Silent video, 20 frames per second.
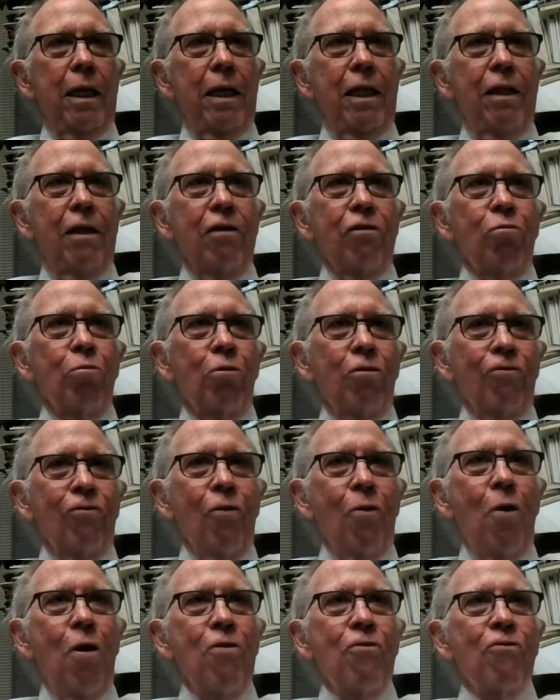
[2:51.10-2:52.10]
this was
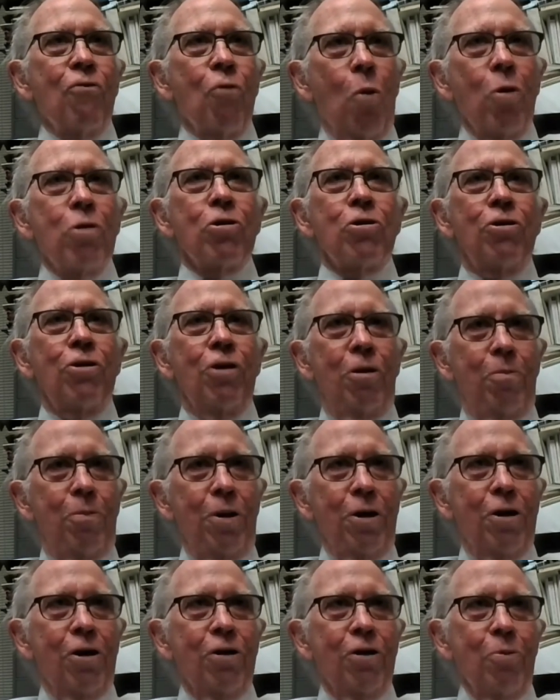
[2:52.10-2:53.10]
very fortunate
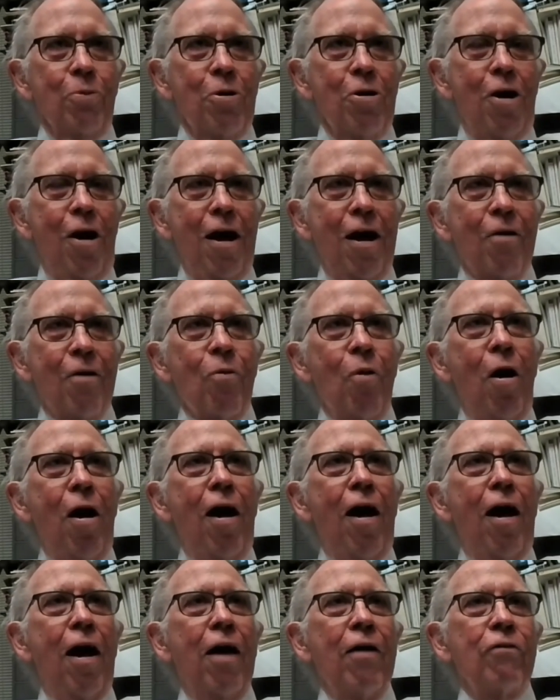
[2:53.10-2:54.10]
because when I
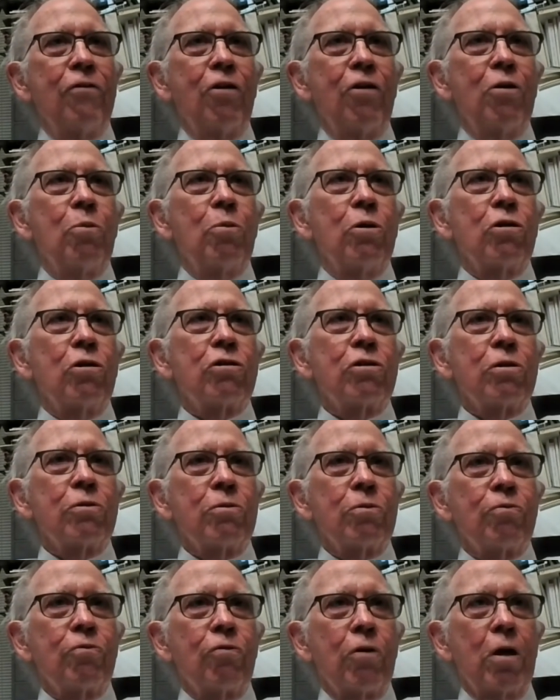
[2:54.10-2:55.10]
arrived, it was
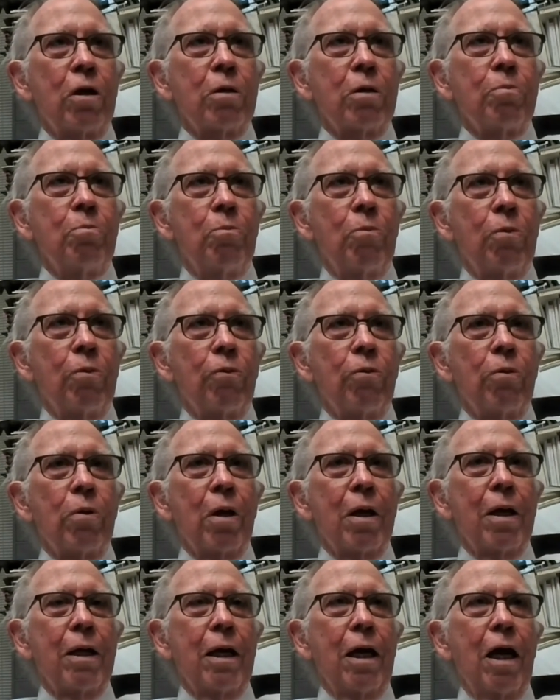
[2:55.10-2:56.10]

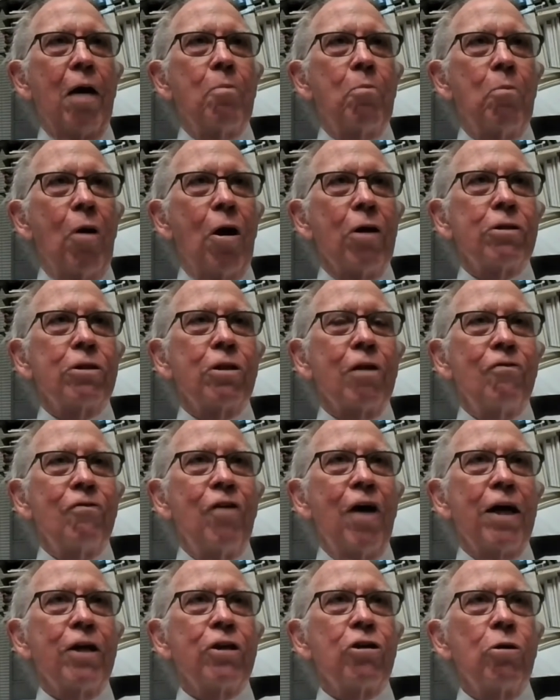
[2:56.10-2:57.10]
a month of
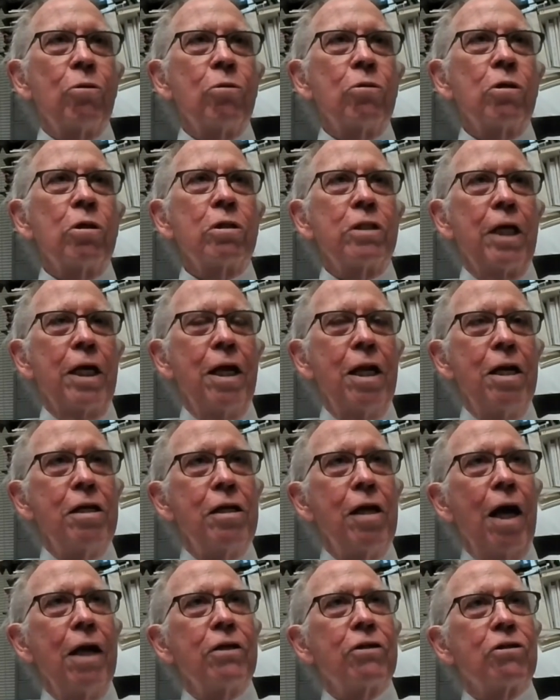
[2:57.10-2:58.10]
lectures, 10
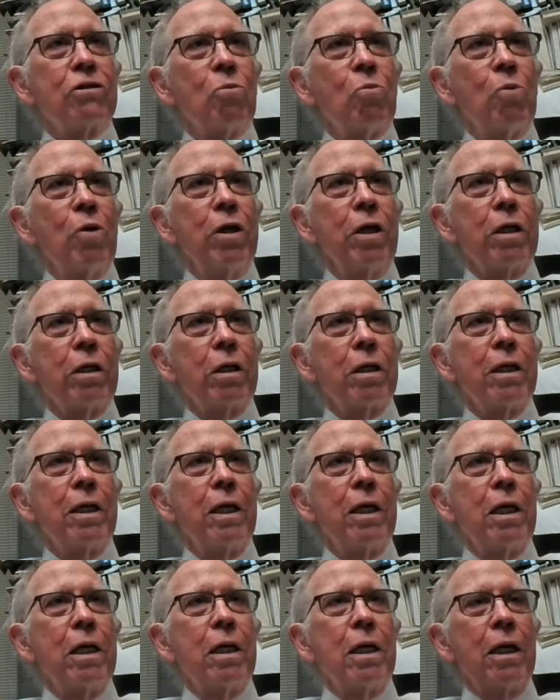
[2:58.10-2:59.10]
days a week,
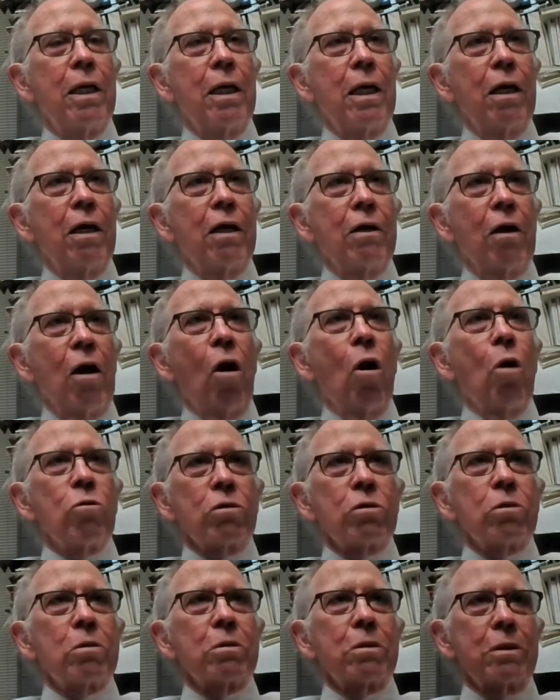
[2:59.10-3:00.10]
or
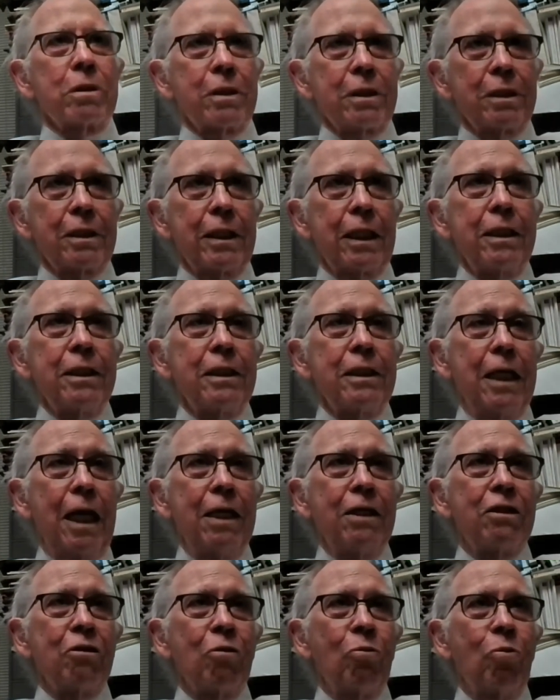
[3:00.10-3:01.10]
6
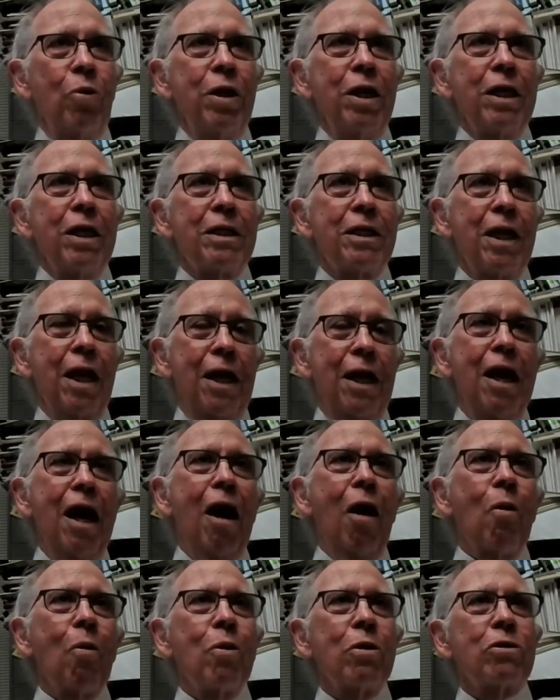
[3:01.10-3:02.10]
days a week, 10
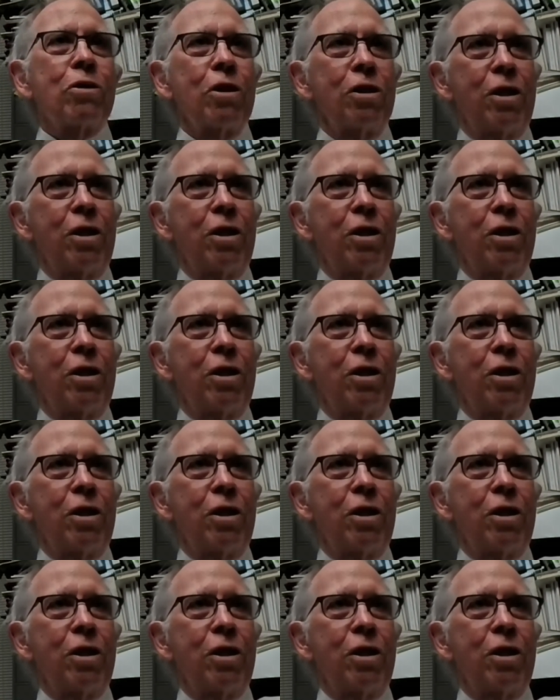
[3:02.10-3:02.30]
hours a